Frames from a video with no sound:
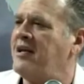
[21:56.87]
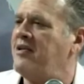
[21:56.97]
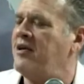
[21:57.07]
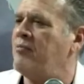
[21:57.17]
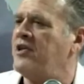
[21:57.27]

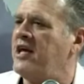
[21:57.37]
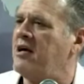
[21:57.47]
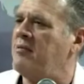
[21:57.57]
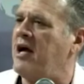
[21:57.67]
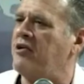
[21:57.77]
And then when they
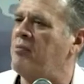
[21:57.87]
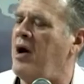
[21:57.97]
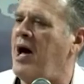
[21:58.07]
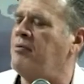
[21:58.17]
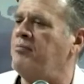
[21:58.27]
get down to the
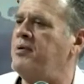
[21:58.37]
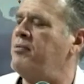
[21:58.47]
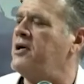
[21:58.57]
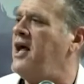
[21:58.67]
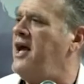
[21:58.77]
Bible,
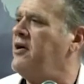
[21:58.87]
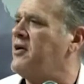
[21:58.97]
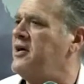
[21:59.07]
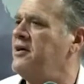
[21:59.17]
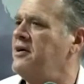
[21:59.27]
people get
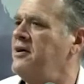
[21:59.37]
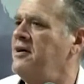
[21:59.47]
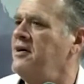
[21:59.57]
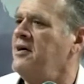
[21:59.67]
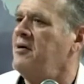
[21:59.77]
angry.
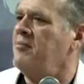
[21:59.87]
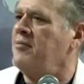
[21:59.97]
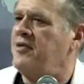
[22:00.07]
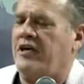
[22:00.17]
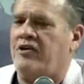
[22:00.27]

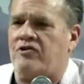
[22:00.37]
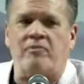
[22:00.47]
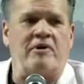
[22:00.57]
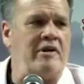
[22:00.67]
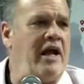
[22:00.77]
You think you're
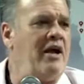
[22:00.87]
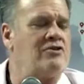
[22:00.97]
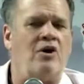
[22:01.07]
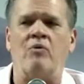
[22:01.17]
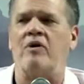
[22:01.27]
splitting
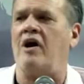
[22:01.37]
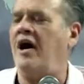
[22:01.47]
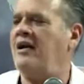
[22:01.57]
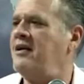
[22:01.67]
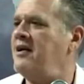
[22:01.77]
hairs? No, we're
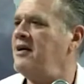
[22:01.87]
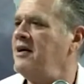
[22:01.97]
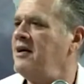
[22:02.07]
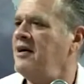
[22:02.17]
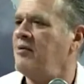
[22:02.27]
not.
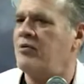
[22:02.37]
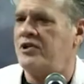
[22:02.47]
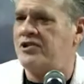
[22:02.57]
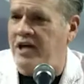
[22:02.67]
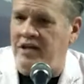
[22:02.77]
We're
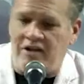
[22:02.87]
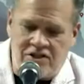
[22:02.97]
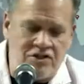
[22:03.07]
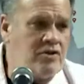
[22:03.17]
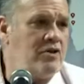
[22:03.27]
saying
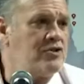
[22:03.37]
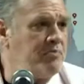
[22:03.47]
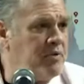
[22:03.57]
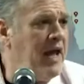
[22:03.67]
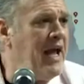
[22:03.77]
there's a
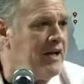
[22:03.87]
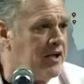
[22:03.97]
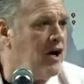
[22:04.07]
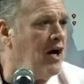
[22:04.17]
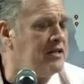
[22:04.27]
plan
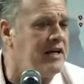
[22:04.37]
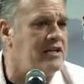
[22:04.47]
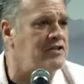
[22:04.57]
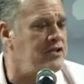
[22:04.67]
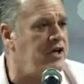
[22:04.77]
and
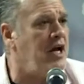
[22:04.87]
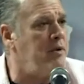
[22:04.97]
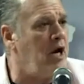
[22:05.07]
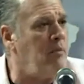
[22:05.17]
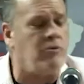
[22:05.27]
context, and you got to
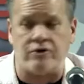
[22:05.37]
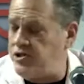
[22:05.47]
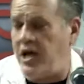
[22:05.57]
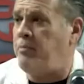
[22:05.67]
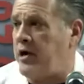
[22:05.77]
be humble. You're
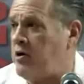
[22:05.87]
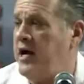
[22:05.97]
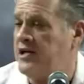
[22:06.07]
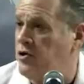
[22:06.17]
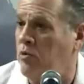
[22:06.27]
saved by
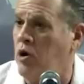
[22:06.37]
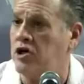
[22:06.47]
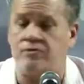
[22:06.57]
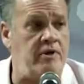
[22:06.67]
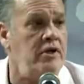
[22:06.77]
grace, no
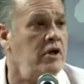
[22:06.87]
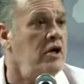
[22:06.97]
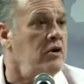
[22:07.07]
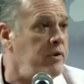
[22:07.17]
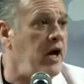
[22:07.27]
works, but
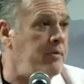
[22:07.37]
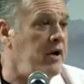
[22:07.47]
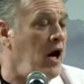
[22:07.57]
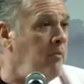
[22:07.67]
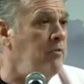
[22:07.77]
we got to
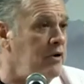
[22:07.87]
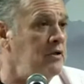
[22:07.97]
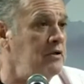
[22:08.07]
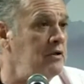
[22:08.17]
be humble.